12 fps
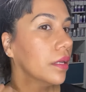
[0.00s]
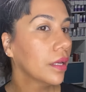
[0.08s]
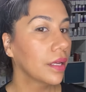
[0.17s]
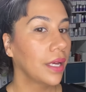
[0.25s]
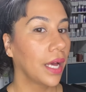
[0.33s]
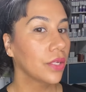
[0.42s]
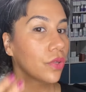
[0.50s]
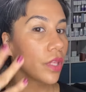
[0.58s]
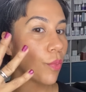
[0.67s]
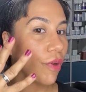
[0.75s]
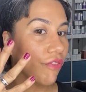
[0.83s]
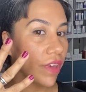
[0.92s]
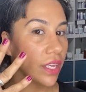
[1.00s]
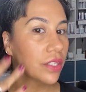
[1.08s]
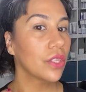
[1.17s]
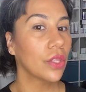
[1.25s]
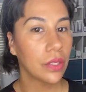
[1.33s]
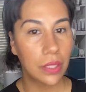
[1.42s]
guys, so that my face
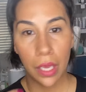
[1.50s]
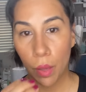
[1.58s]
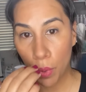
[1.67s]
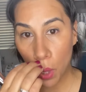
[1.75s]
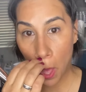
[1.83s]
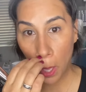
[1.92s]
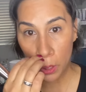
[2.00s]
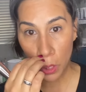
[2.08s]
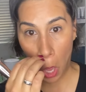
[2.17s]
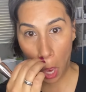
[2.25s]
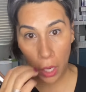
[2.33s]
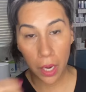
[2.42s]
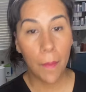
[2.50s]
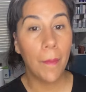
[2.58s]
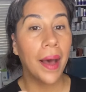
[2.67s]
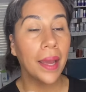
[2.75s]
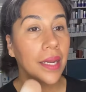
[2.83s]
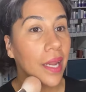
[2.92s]
looks like it belongs on
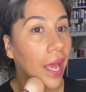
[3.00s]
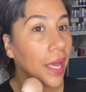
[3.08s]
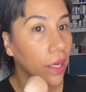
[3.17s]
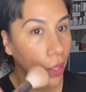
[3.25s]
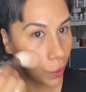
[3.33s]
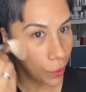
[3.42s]
my neck.